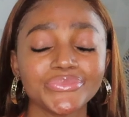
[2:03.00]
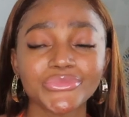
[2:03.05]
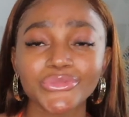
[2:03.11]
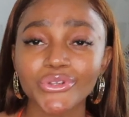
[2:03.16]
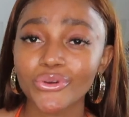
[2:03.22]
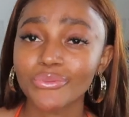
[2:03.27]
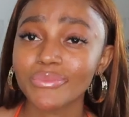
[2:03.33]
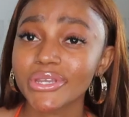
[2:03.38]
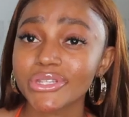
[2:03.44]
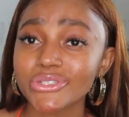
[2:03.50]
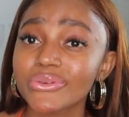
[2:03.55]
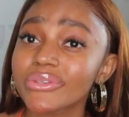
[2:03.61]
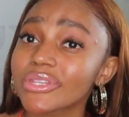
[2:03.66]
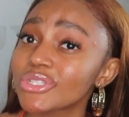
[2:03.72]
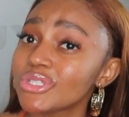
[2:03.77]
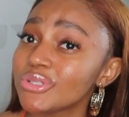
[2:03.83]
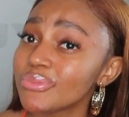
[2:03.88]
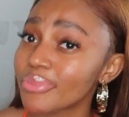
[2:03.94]
no, make sure
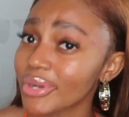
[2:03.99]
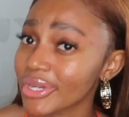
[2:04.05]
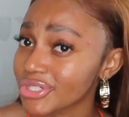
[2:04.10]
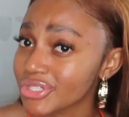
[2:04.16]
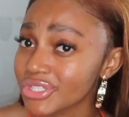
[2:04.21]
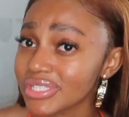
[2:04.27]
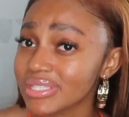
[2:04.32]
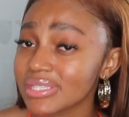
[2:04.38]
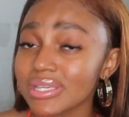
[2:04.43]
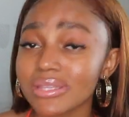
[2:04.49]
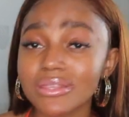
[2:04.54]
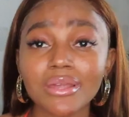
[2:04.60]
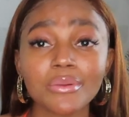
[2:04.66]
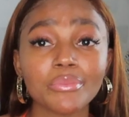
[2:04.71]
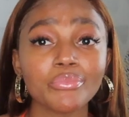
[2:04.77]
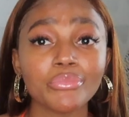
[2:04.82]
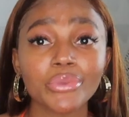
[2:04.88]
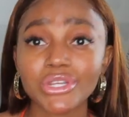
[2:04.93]
that you brush your teeth
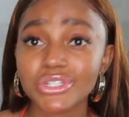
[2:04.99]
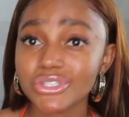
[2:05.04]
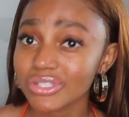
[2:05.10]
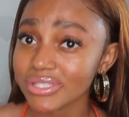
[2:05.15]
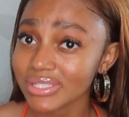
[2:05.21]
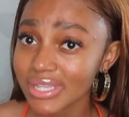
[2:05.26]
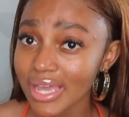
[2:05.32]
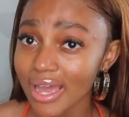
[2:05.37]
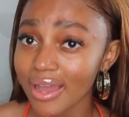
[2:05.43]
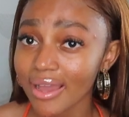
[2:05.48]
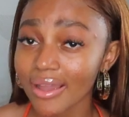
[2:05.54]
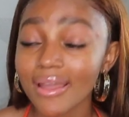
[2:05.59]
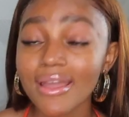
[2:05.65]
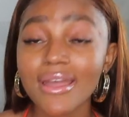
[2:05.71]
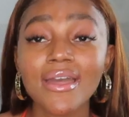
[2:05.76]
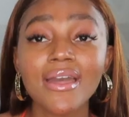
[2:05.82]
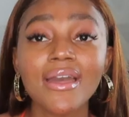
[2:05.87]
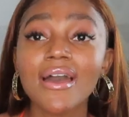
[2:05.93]
and brush your tongue,
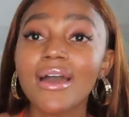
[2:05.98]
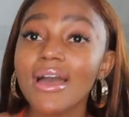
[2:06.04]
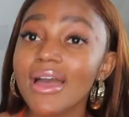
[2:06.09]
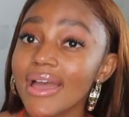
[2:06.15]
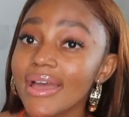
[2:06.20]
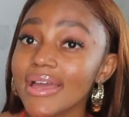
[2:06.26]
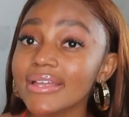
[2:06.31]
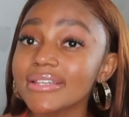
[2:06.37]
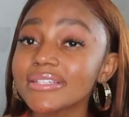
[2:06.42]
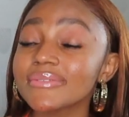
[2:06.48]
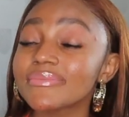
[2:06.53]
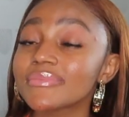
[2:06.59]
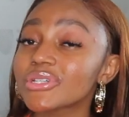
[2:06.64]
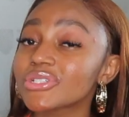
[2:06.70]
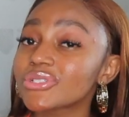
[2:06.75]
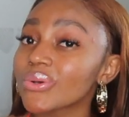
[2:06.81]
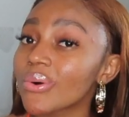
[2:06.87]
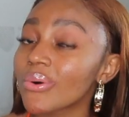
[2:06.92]
and
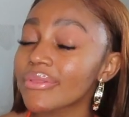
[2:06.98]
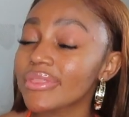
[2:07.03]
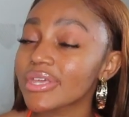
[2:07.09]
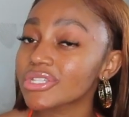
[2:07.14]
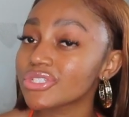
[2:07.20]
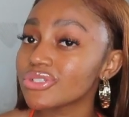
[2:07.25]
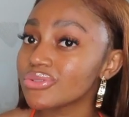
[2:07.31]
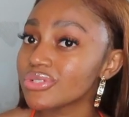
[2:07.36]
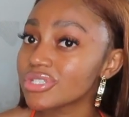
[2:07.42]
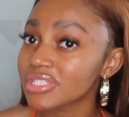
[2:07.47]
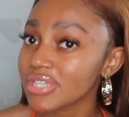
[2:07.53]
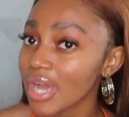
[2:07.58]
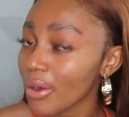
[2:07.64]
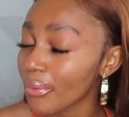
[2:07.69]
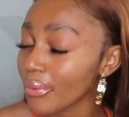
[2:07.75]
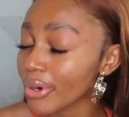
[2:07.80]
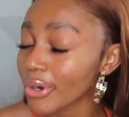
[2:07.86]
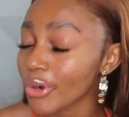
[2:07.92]
make sure that you
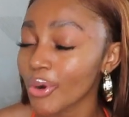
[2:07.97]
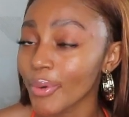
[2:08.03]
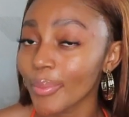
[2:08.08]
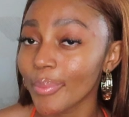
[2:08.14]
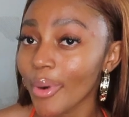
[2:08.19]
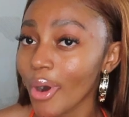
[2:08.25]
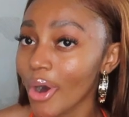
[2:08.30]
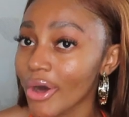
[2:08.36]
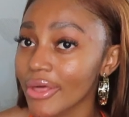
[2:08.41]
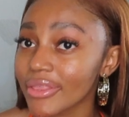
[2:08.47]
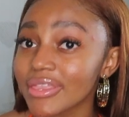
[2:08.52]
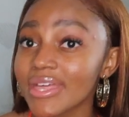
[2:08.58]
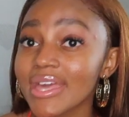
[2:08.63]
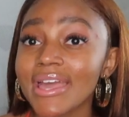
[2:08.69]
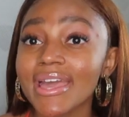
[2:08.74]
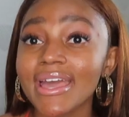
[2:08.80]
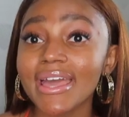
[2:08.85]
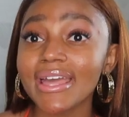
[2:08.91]
shower or bath
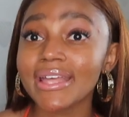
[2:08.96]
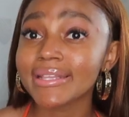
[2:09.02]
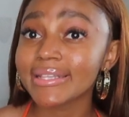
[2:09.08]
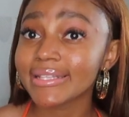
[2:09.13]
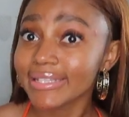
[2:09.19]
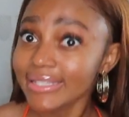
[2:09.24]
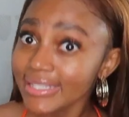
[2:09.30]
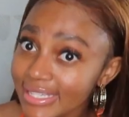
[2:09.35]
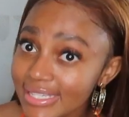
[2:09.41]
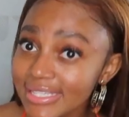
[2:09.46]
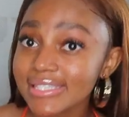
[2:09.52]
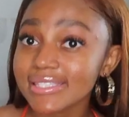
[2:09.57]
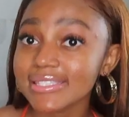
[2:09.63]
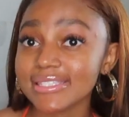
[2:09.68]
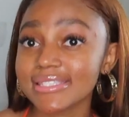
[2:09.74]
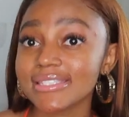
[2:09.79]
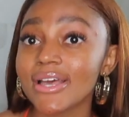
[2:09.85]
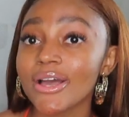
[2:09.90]
at
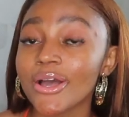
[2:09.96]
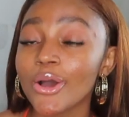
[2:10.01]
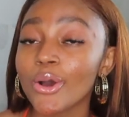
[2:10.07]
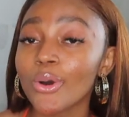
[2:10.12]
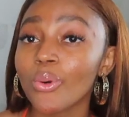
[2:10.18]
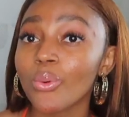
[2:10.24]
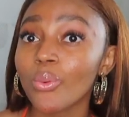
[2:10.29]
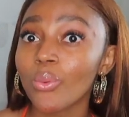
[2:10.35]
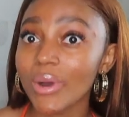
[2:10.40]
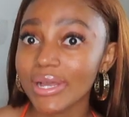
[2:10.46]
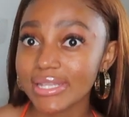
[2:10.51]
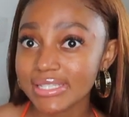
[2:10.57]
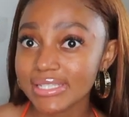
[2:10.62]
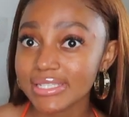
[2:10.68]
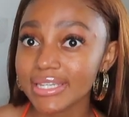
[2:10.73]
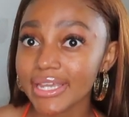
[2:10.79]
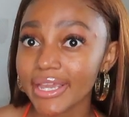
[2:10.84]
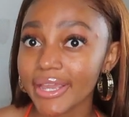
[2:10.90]
least
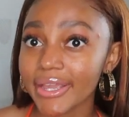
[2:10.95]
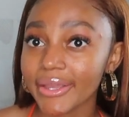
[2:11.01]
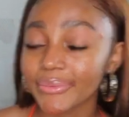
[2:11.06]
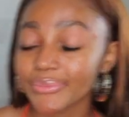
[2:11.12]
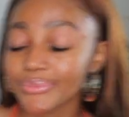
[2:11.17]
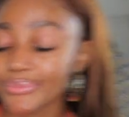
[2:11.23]
once a day.